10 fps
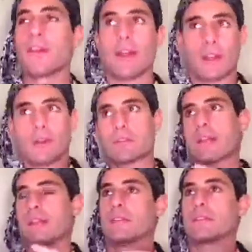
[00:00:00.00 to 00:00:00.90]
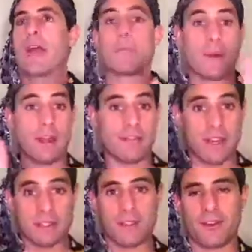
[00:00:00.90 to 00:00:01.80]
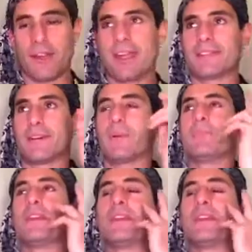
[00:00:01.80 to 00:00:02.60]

And it goes like this. I'm paraphrasing, okay? So,